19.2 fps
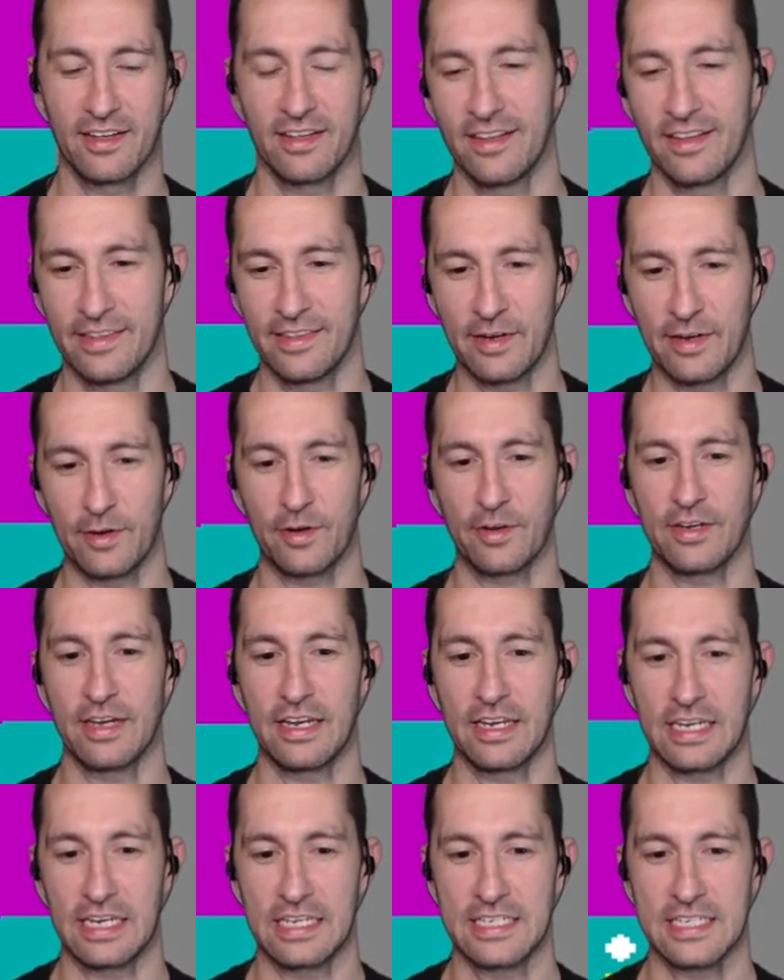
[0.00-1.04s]
And they
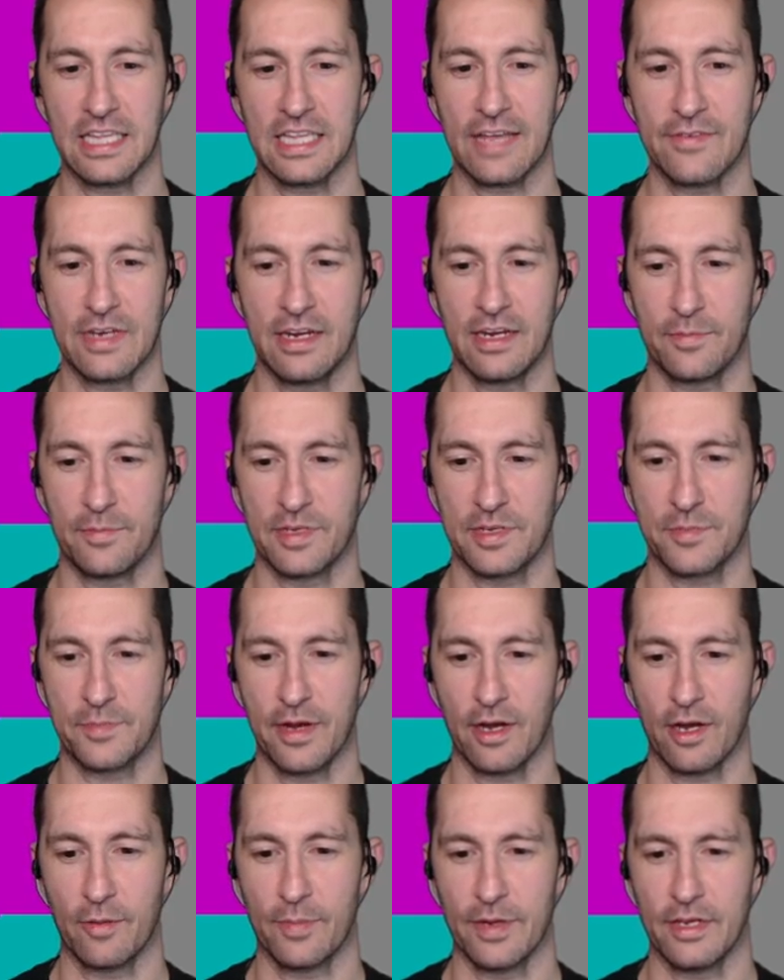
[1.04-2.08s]
still haven't hit up a
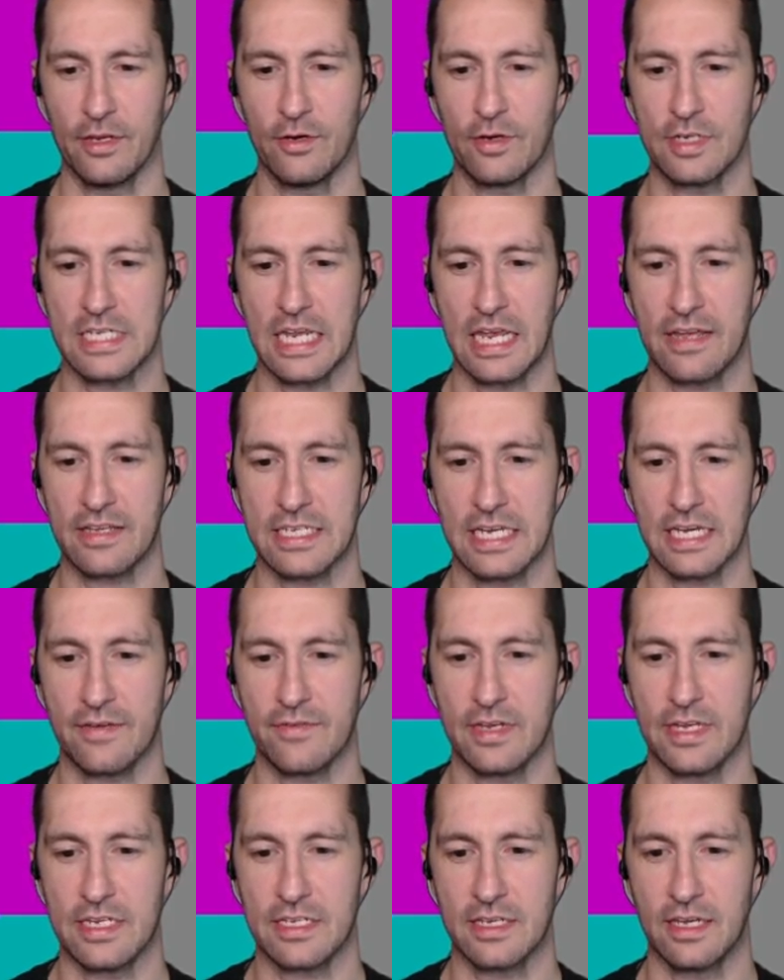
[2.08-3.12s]
spare, but you notice it hasn't
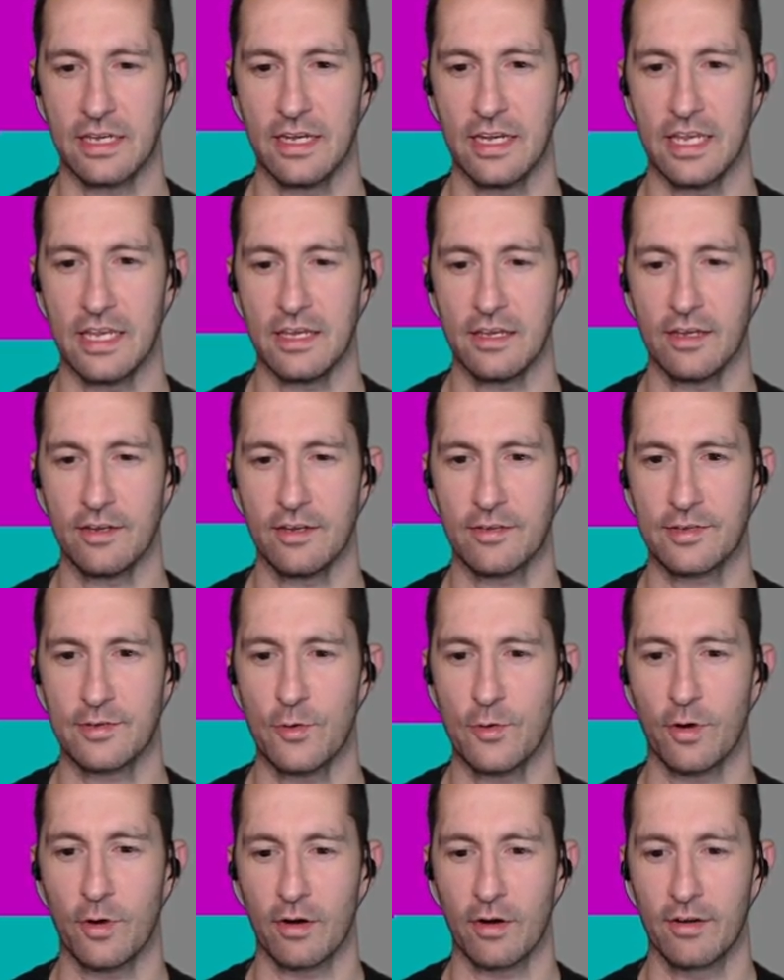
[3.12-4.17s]
given us any
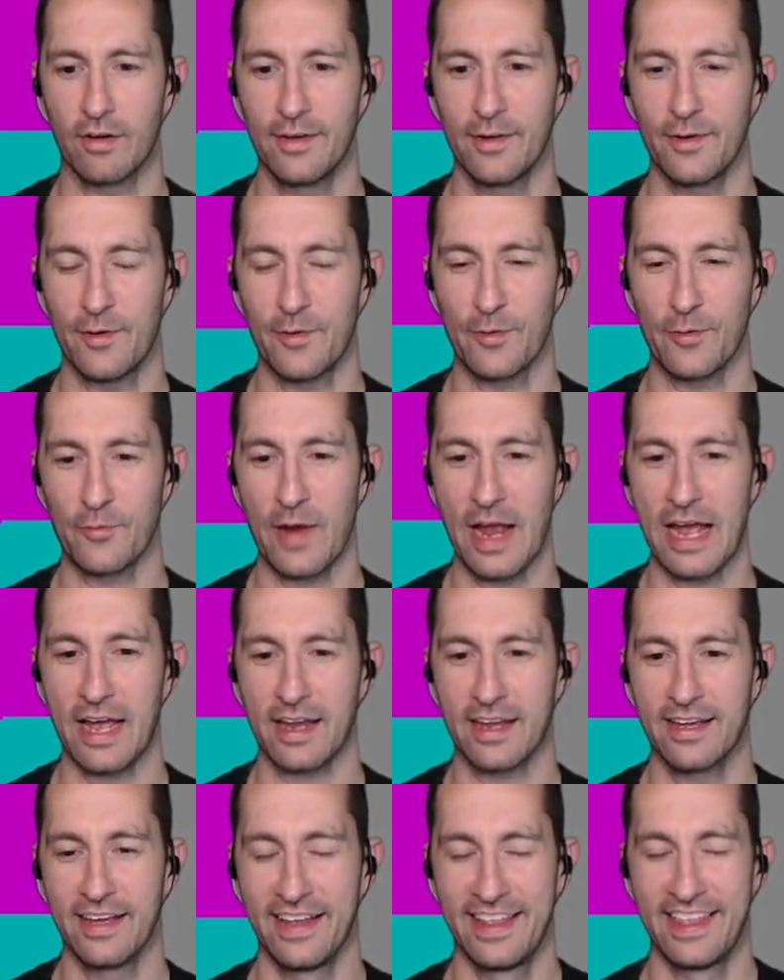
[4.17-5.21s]
score or
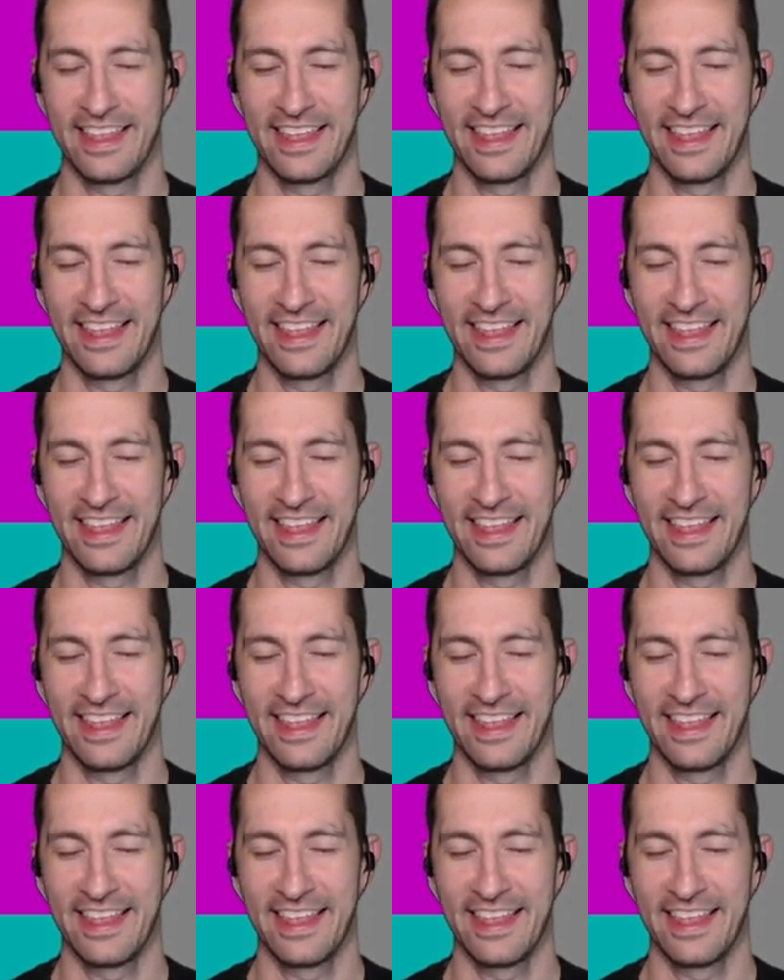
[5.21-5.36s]
rack.